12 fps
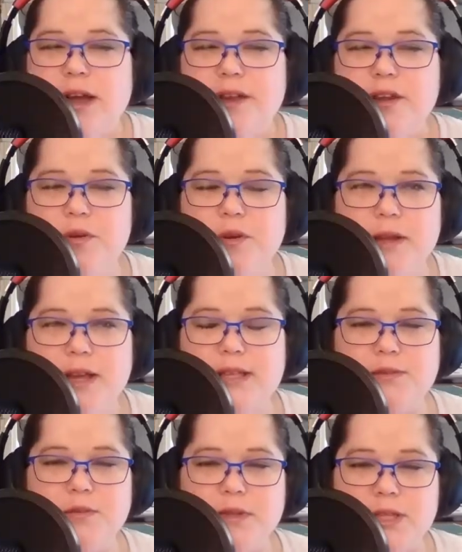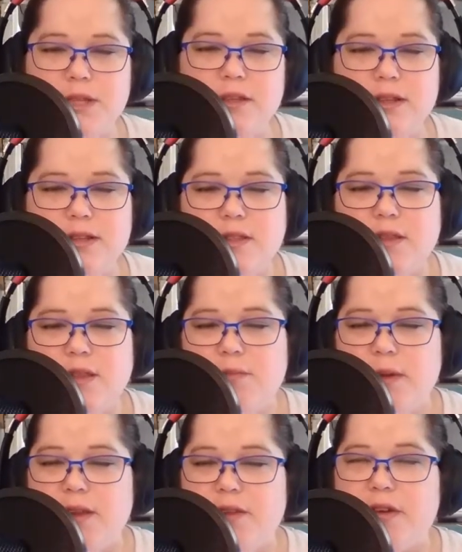I know when my husband was looking into the lean
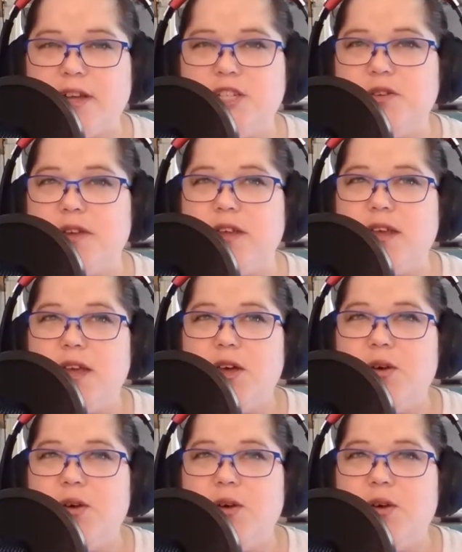manufacturing,